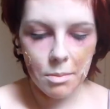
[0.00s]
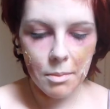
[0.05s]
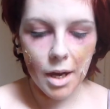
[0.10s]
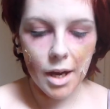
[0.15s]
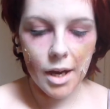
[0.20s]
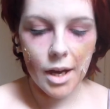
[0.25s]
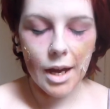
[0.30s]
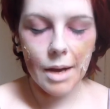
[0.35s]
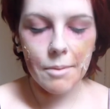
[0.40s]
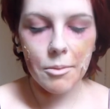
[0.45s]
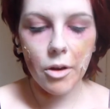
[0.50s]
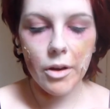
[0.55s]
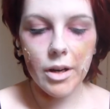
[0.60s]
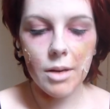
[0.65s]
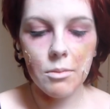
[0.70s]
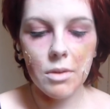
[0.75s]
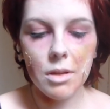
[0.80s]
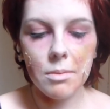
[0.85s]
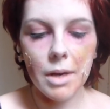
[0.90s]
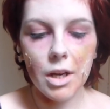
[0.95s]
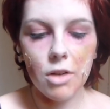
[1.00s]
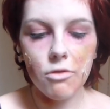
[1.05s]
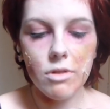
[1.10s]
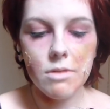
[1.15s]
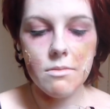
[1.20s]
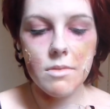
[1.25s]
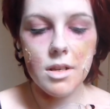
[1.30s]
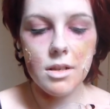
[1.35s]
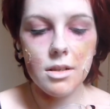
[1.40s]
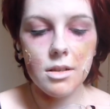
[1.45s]
I'm going in with my
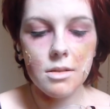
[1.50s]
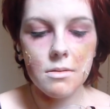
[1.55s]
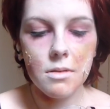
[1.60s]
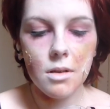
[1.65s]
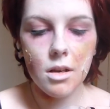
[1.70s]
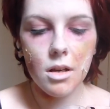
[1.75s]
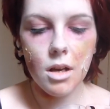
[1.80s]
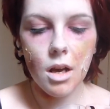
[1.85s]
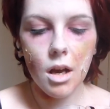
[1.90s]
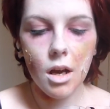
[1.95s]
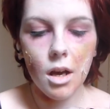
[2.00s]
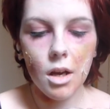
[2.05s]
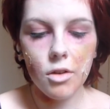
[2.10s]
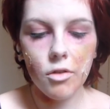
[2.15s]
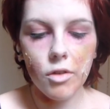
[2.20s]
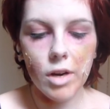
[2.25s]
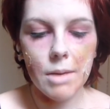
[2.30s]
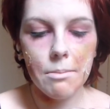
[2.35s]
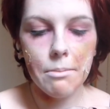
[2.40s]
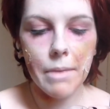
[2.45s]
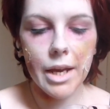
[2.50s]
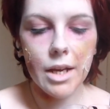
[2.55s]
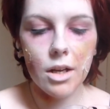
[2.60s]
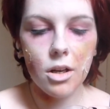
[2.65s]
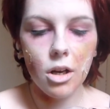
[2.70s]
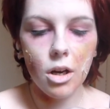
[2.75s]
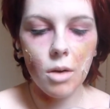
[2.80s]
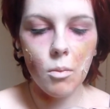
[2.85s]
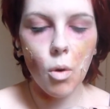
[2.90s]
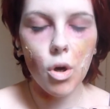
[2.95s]
Grimace Cream
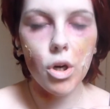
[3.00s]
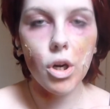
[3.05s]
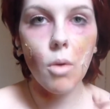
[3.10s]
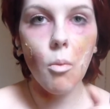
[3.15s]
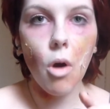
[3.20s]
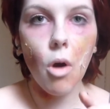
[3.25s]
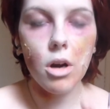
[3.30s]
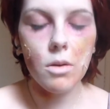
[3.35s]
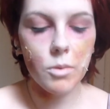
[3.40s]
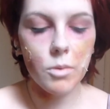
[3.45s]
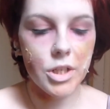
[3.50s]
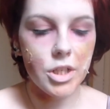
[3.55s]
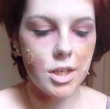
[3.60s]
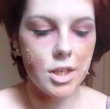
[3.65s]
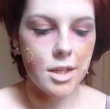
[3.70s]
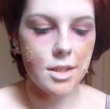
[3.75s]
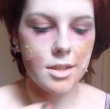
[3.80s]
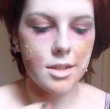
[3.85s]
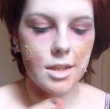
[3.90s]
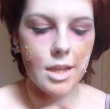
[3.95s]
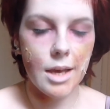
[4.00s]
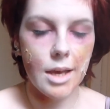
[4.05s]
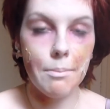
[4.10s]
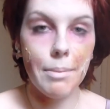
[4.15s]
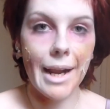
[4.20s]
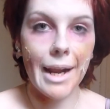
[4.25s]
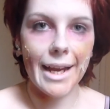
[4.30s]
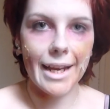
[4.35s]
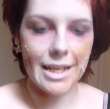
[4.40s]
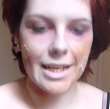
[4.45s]
Makeup 101, which is their
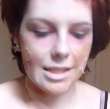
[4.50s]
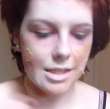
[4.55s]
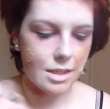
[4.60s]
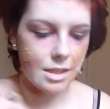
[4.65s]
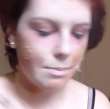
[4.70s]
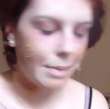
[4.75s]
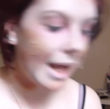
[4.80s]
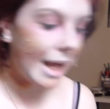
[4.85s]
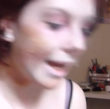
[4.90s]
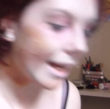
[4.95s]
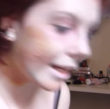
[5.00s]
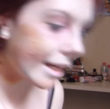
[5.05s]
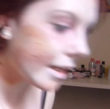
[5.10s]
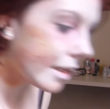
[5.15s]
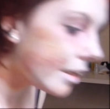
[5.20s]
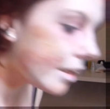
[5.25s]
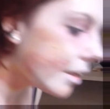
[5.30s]
blackest black.